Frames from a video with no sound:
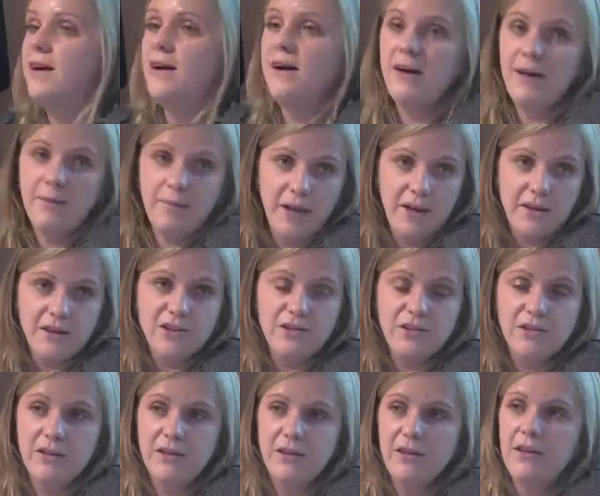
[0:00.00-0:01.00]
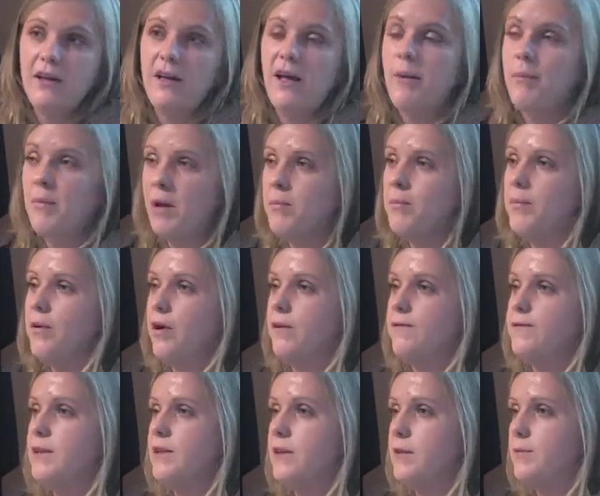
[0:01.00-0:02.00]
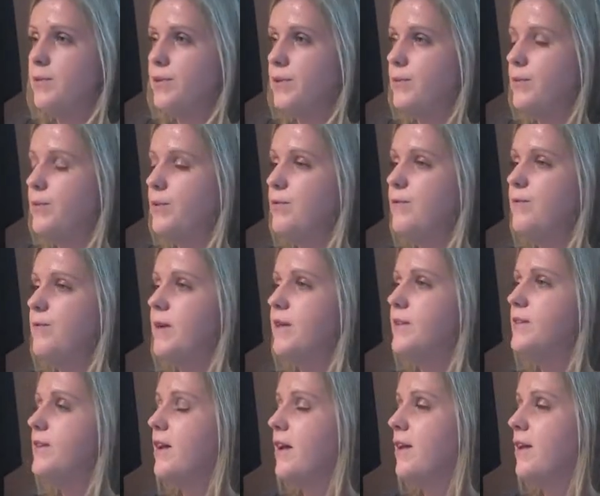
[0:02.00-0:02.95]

I'm actually a member of the Liberal Movement,